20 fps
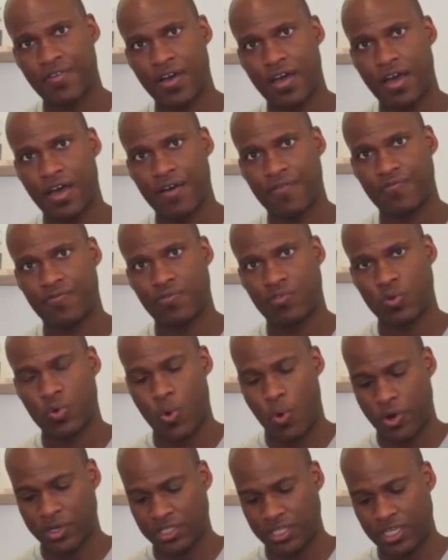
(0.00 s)
of
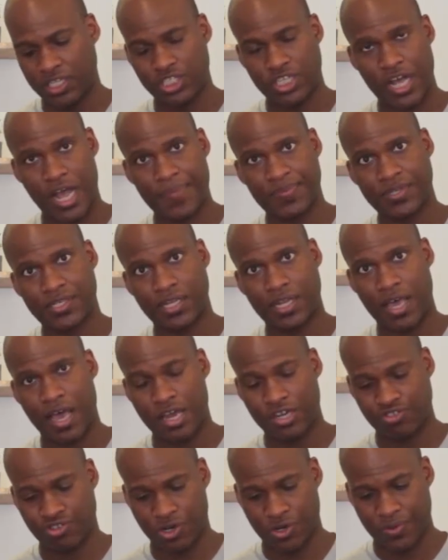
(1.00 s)
coarsely chopped
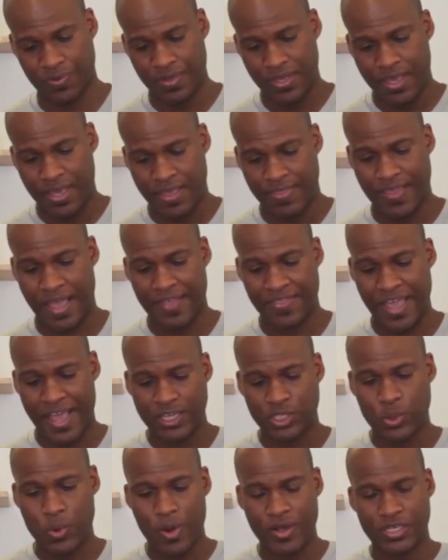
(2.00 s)
cilantro. Now
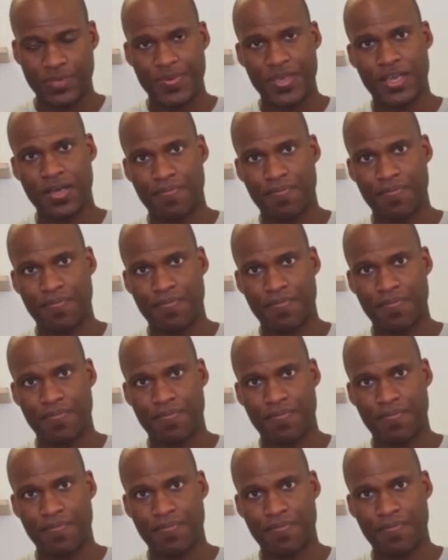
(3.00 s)
that's going to be